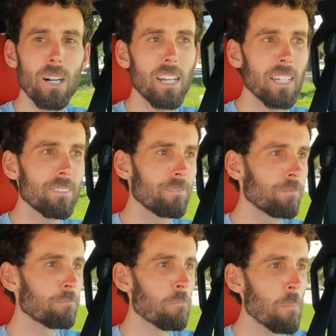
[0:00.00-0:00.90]
whine.
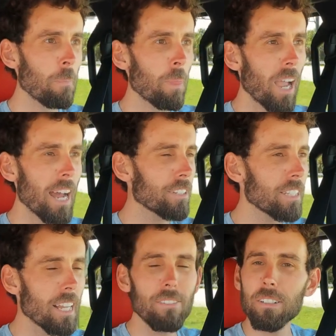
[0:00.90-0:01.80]
I don't
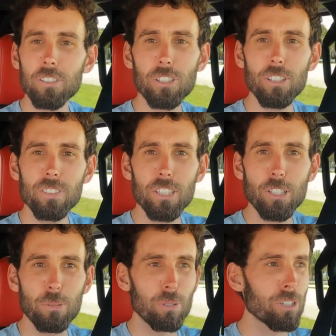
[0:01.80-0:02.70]
think I've ever driven a
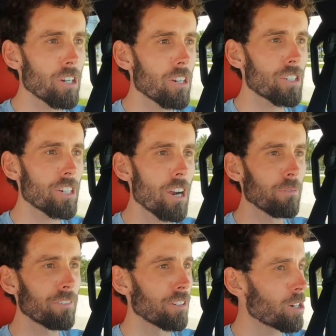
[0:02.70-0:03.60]
supercharged car
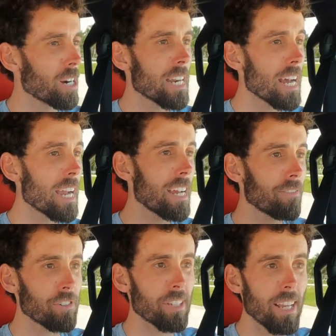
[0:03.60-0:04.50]
before, and I have to